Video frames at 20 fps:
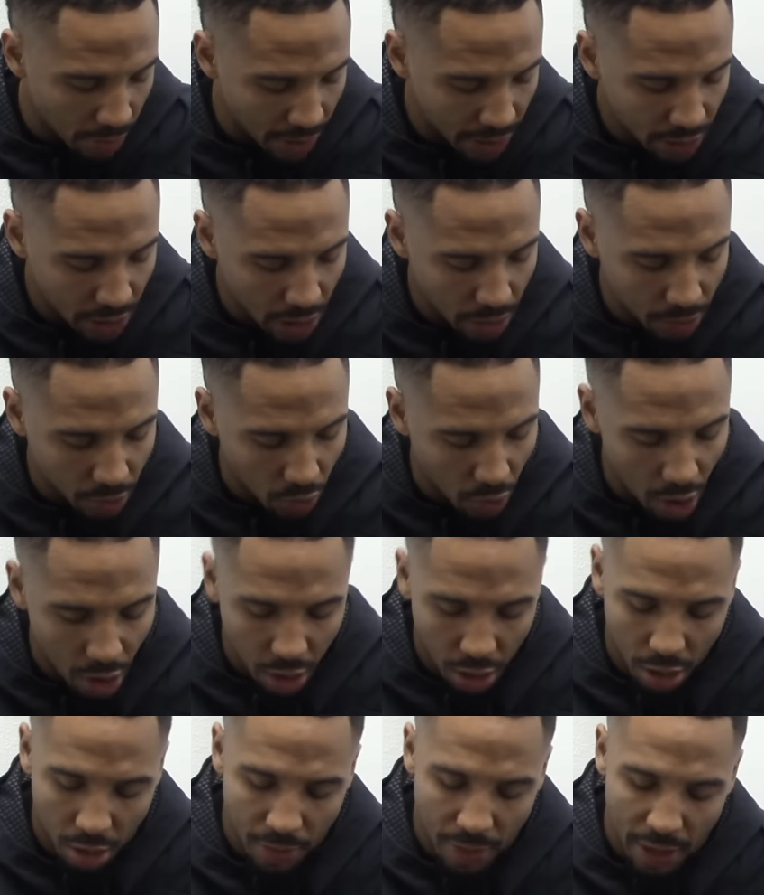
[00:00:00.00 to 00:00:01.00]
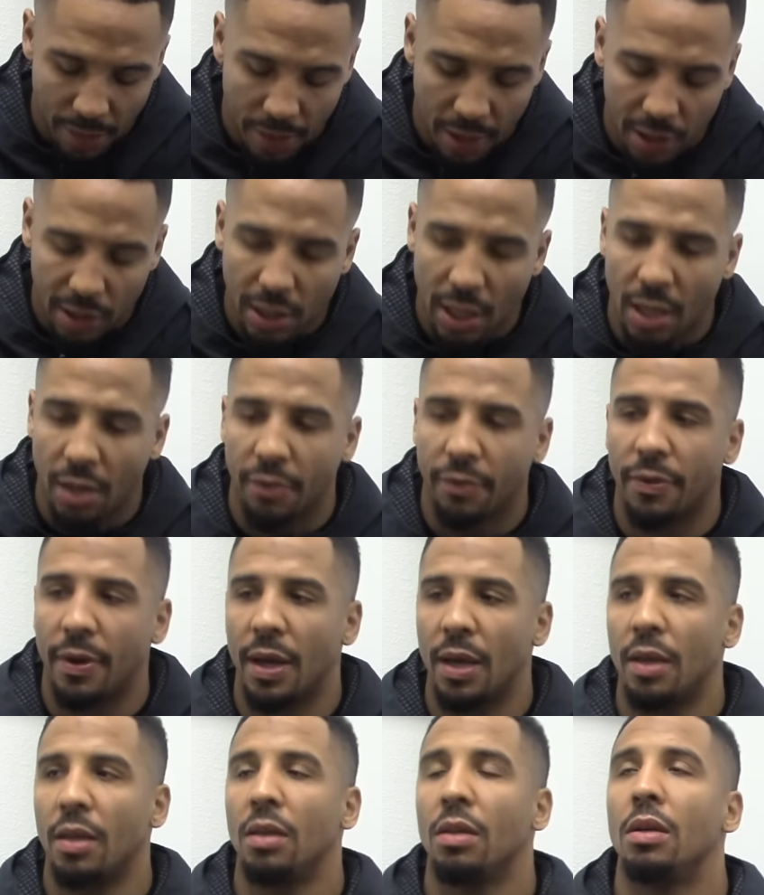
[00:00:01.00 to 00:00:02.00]
My yeah. team's working on maybe a second
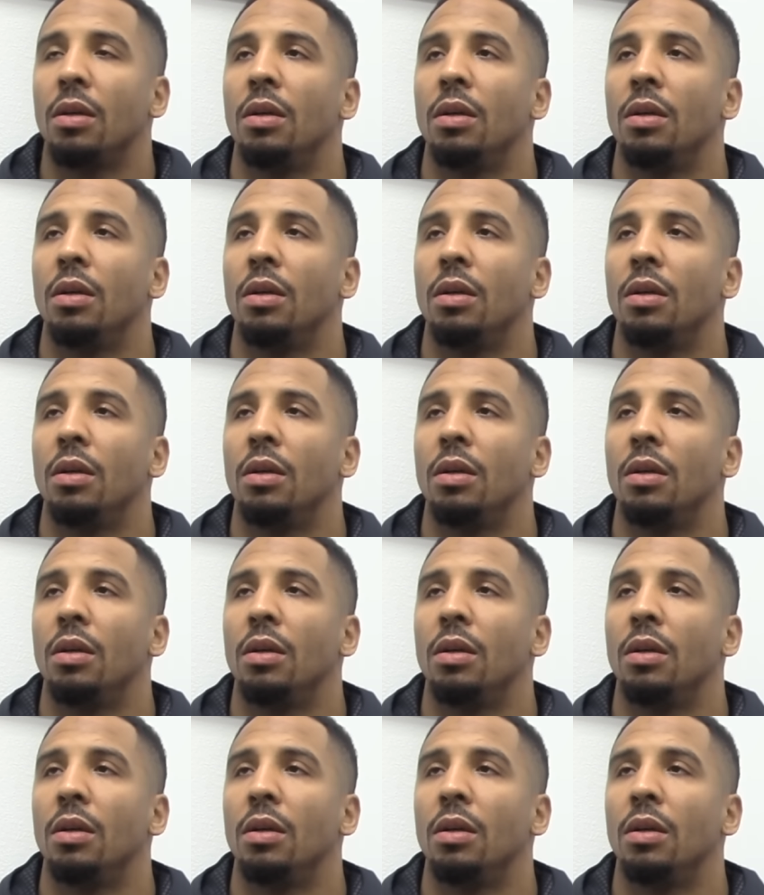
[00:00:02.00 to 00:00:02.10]
fight.